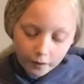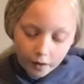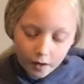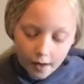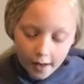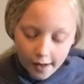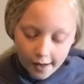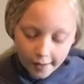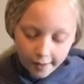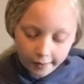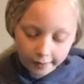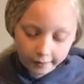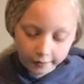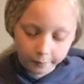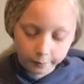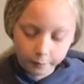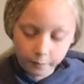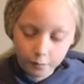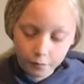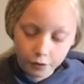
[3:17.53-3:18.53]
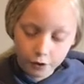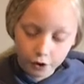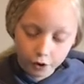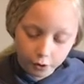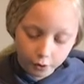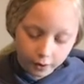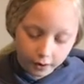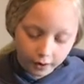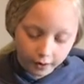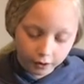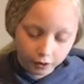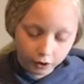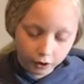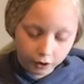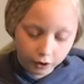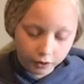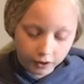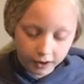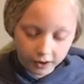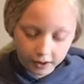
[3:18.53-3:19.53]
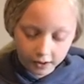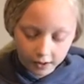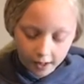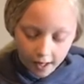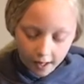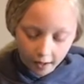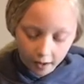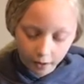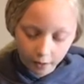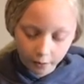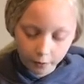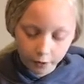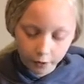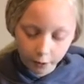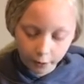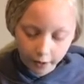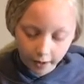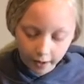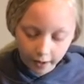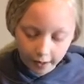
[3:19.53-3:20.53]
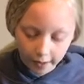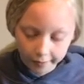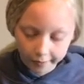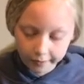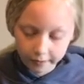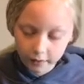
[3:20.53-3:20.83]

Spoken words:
And so you can glue these down, you can